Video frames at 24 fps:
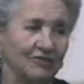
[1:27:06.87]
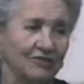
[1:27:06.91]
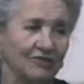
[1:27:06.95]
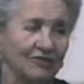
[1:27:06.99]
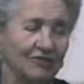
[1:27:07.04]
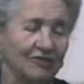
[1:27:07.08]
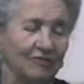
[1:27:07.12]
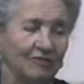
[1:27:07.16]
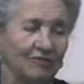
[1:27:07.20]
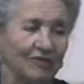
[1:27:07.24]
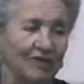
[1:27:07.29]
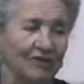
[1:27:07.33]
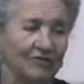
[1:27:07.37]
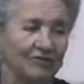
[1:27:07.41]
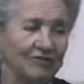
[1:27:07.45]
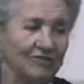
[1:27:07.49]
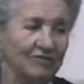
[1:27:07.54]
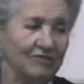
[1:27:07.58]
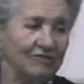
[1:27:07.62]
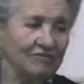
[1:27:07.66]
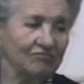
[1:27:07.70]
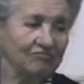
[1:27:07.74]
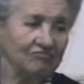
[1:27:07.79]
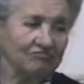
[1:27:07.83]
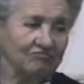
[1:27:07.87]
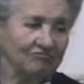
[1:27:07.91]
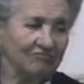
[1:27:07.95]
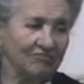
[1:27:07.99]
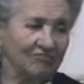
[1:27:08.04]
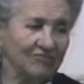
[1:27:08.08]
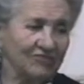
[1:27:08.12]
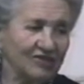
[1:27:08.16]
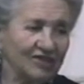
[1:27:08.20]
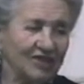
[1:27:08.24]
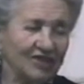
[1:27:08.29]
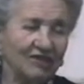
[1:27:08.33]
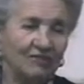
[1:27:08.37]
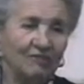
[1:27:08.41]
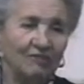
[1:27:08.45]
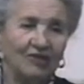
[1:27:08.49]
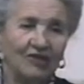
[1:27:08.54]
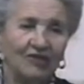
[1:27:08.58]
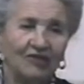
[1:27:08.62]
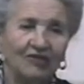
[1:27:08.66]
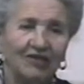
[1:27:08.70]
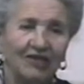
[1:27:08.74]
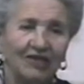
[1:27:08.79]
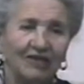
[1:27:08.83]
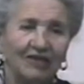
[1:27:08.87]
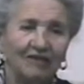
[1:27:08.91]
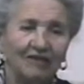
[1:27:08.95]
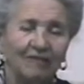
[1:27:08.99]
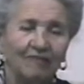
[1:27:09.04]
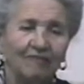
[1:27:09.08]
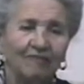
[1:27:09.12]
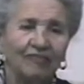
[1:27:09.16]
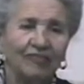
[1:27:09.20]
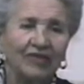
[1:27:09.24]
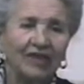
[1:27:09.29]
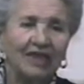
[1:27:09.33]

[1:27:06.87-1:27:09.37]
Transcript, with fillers: was about six months here,